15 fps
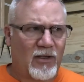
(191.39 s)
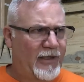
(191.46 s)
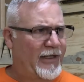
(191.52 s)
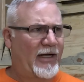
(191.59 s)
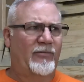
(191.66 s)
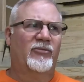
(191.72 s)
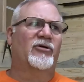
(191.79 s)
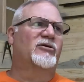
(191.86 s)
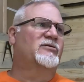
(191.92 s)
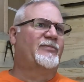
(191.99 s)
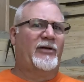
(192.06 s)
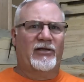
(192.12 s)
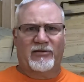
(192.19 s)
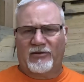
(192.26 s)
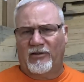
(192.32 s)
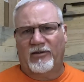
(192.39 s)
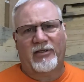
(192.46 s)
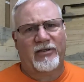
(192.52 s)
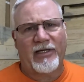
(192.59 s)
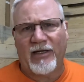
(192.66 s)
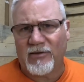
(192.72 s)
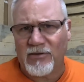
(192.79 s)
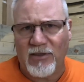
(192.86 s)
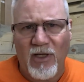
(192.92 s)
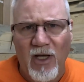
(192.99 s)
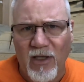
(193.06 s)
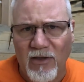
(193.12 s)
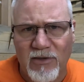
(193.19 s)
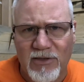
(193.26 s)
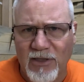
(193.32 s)
Hey, I'm going to spend
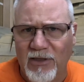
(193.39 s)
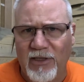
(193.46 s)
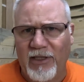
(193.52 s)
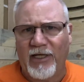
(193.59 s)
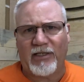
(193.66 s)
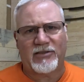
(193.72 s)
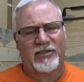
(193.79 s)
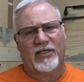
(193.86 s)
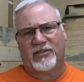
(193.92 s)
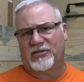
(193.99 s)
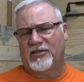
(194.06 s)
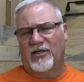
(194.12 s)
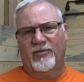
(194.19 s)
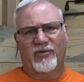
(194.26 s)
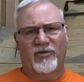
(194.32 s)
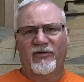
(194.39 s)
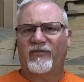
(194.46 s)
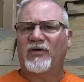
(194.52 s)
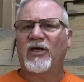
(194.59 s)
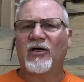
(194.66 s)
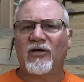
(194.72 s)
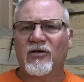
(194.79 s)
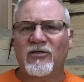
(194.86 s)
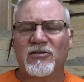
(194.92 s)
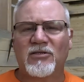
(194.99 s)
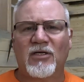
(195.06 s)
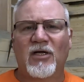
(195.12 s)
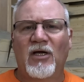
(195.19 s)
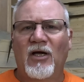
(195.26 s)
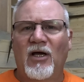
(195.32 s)
$30,000 in the next X number of years.